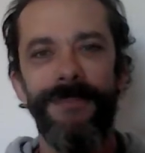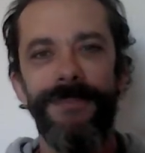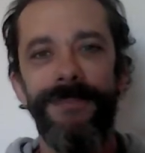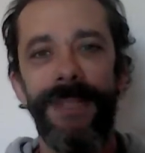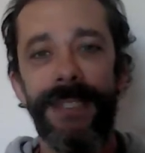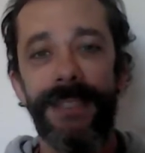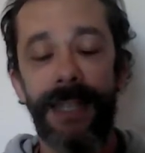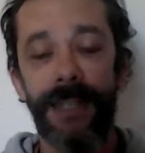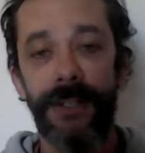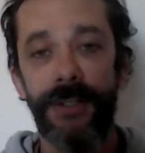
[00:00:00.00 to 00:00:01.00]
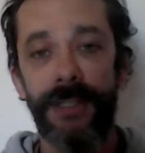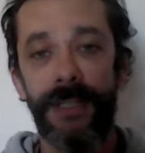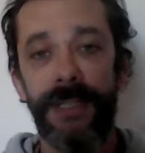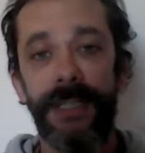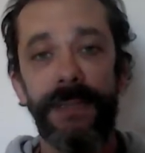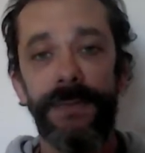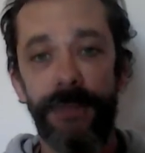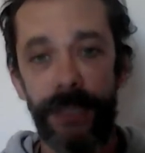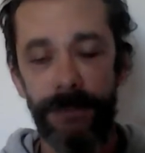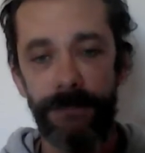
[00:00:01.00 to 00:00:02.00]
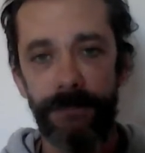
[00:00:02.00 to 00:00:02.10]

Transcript: means that consciousness is free,